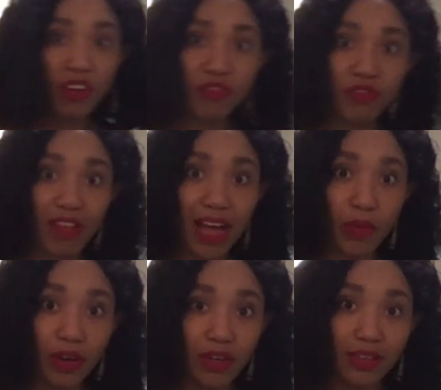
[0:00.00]
bit of
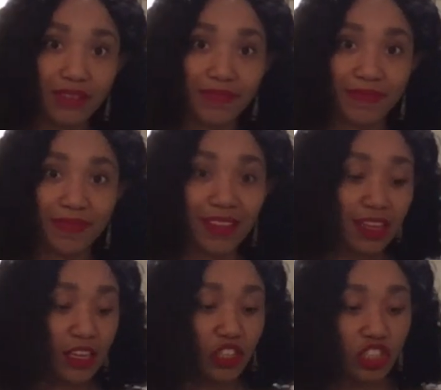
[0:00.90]
flour,
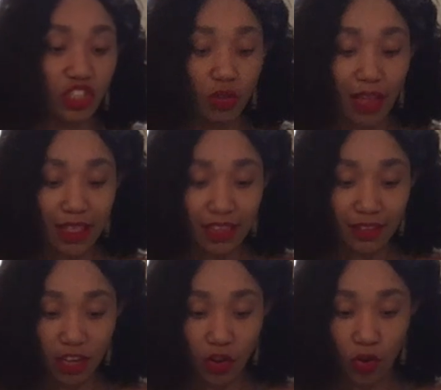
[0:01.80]
just so that
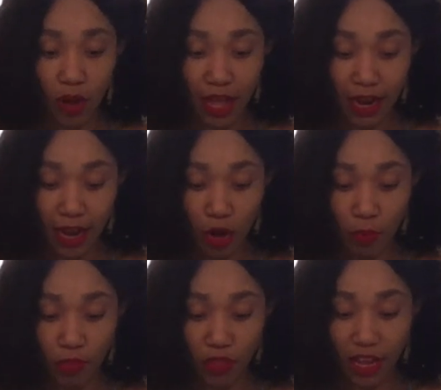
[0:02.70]
this can go ahead and
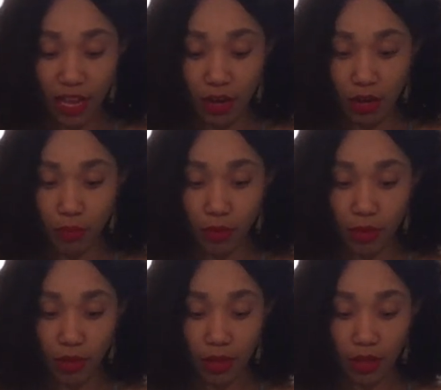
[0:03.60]
help thicken up
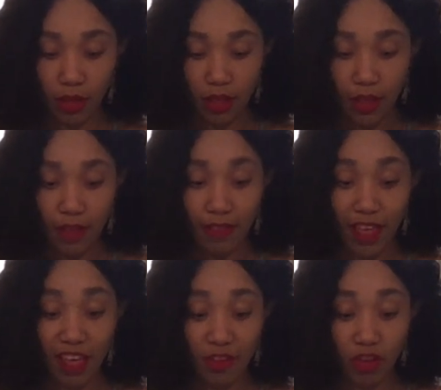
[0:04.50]

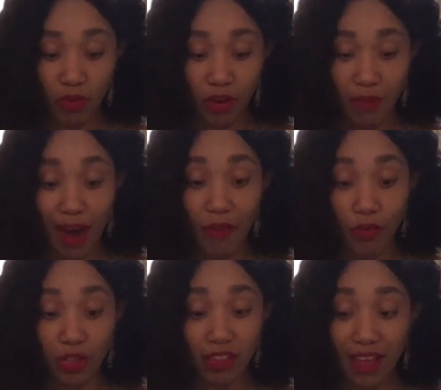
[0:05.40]
the heavy cream. I
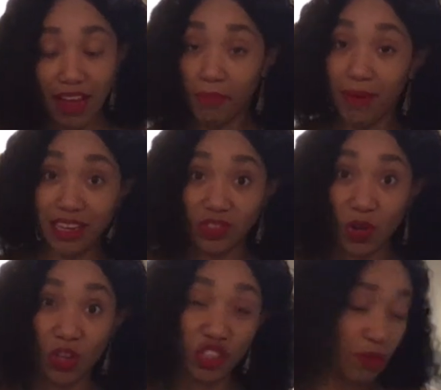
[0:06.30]
really like my
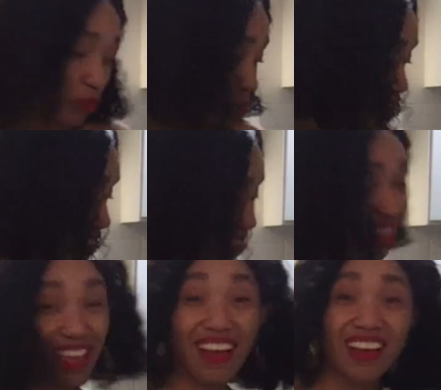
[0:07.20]
sauce to be really
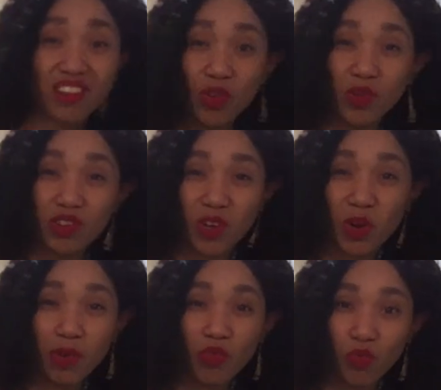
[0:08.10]
thick, so it's going
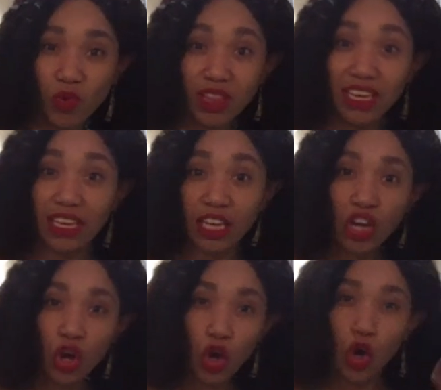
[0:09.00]
to be really
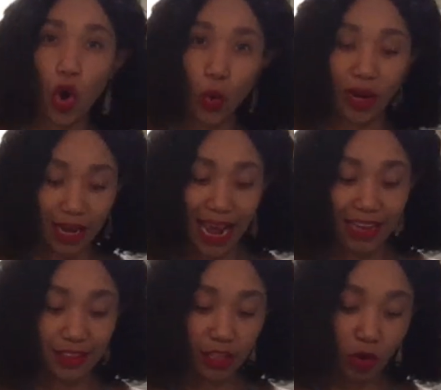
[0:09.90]
coated
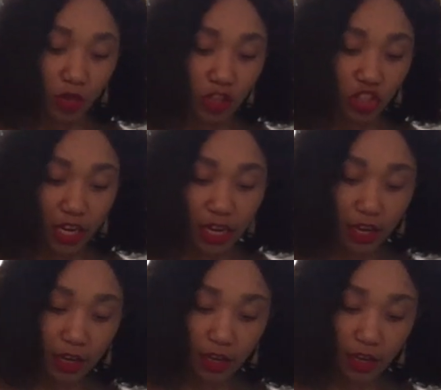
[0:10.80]
nicely on the chicken.